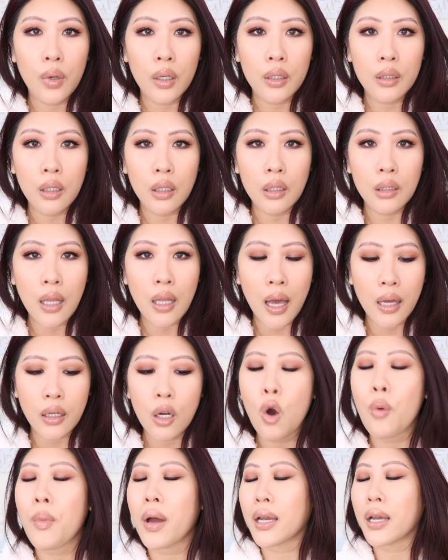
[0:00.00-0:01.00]
one a
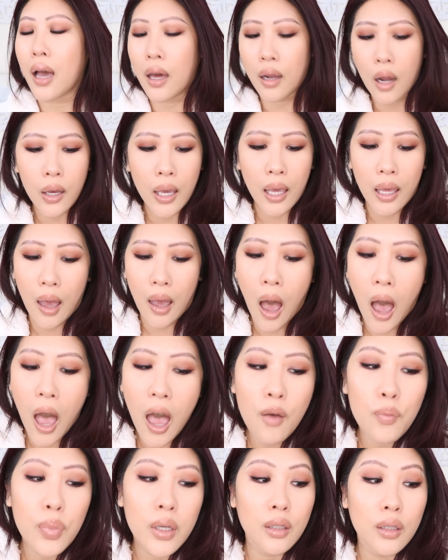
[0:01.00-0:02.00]
lot. Oh my god, okay, I
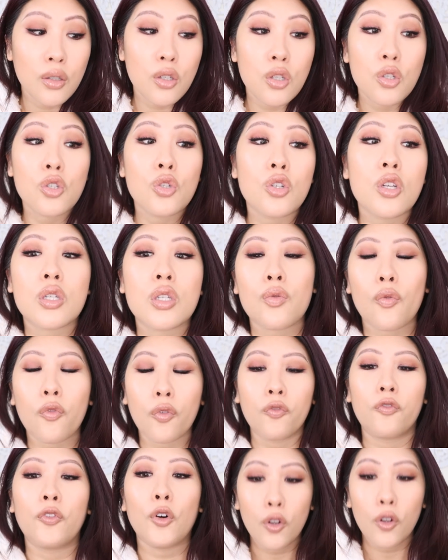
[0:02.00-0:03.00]
have been just
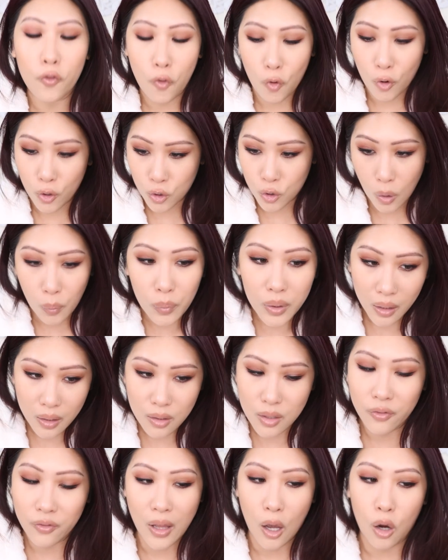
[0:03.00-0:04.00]
full force jumping
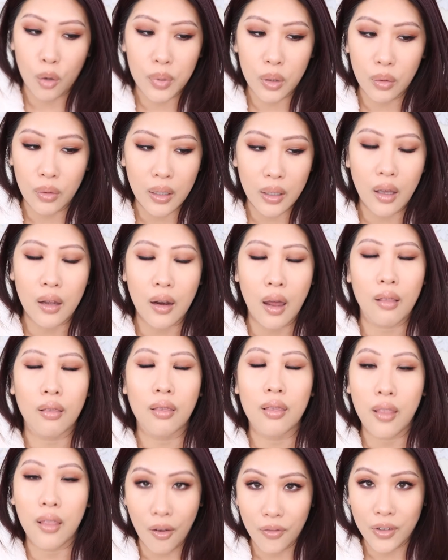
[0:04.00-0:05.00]
into Flower Beauty and I
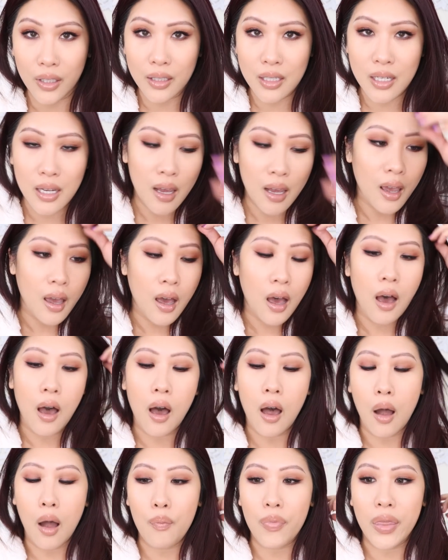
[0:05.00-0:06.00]
love it.
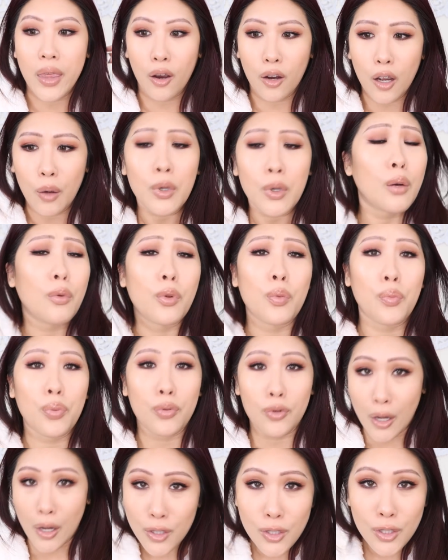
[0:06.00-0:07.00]
Um, they're coming out with
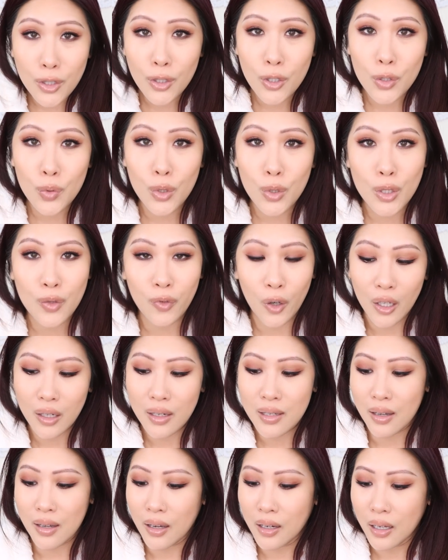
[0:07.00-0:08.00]
bronzers, which is very
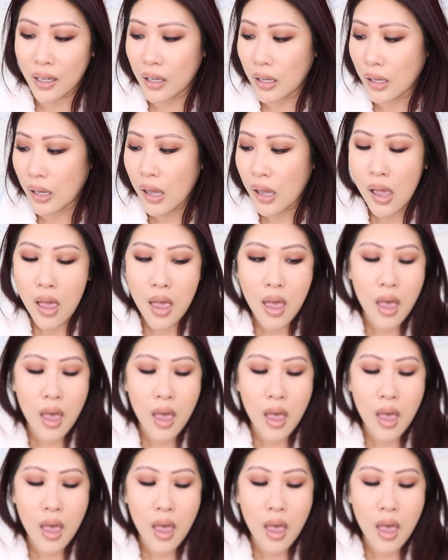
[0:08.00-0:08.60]
exciting.